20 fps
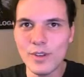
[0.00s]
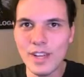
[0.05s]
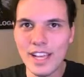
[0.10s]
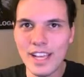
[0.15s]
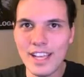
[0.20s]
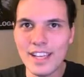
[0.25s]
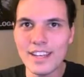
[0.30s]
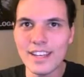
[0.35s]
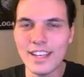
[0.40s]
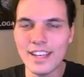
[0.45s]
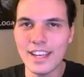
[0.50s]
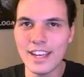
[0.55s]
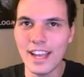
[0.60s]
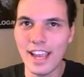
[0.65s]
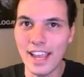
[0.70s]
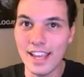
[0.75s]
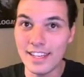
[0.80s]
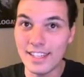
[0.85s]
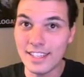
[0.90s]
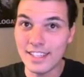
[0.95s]
had a
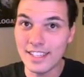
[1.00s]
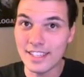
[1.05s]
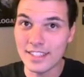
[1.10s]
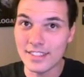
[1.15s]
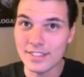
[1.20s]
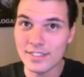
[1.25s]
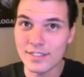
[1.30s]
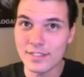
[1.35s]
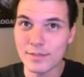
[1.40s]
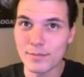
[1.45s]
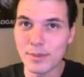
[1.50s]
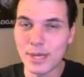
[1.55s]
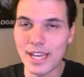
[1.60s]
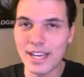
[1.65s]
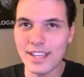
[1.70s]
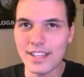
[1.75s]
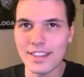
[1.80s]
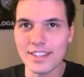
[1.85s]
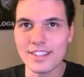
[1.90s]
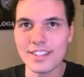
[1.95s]
NES
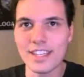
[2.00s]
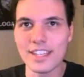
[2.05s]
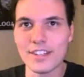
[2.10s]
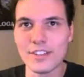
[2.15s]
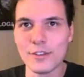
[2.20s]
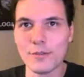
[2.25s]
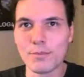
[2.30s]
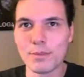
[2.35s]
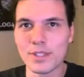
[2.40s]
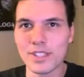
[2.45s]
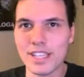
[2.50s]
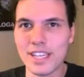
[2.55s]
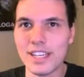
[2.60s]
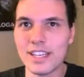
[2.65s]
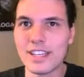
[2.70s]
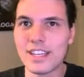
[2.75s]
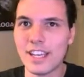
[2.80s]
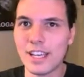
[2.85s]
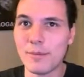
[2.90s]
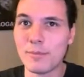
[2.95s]
back in the day and you played
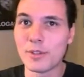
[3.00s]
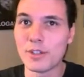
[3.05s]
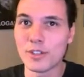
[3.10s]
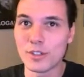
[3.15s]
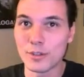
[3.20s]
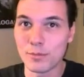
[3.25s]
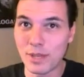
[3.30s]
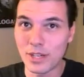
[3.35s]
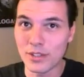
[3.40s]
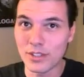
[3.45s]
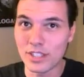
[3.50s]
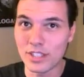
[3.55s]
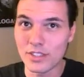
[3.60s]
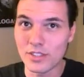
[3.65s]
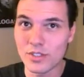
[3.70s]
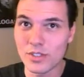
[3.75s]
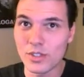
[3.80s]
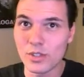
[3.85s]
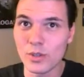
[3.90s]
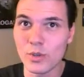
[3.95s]
a game called Metal Gear
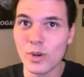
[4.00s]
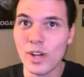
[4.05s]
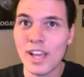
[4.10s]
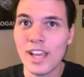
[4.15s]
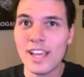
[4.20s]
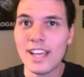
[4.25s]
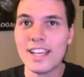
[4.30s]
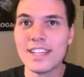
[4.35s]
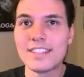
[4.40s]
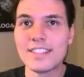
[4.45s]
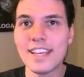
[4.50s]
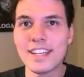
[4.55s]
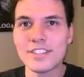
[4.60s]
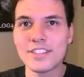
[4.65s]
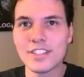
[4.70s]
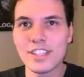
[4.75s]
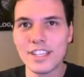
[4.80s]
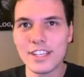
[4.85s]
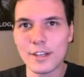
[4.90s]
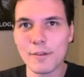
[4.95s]
2, it's
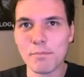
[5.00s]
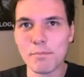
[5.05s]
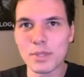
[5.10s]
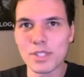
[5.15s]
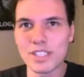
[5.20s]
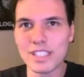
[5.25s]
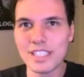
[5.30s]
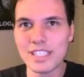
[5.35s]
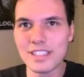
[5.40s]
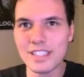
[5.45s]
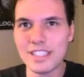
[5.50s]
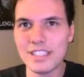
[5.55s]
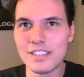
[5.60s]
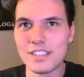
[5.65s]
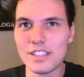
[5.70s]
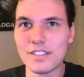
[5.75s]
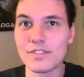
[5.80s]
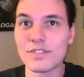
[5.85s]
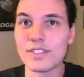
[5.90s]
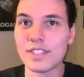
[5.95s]
actually a completely
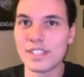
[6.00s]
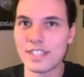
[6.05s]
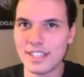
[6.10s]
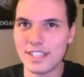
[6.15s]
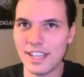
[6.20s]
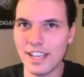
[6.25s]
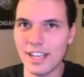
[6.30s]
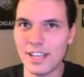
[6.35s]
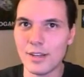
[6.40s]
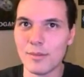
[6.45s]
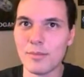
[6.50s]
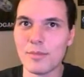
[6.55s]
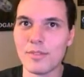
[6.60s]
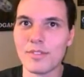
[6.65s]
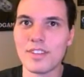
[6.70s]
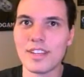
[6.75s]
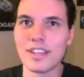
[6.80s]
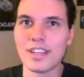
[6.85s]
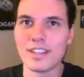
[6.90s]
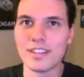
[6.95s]
different game
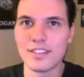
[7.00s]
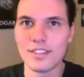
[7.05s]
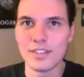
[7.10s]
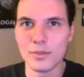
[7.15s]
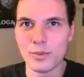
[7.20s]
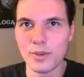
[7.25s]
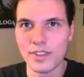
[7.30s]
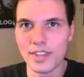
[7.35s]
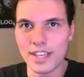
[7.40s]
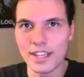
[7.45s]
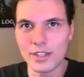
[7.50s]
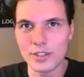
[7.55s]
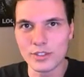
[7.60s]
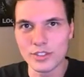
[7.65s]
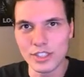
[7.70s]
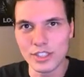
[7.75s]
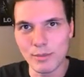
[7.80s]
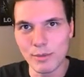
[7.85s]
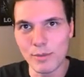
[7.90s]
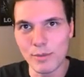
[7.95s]
than the one that
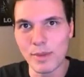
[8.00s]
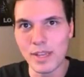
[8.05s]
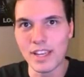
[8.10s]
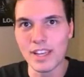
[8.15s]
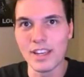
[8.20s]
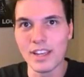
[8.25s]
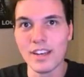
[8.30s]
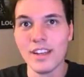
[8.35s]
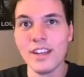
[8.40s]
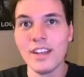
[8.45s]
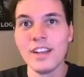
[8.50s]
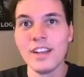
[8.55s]
Kojima made.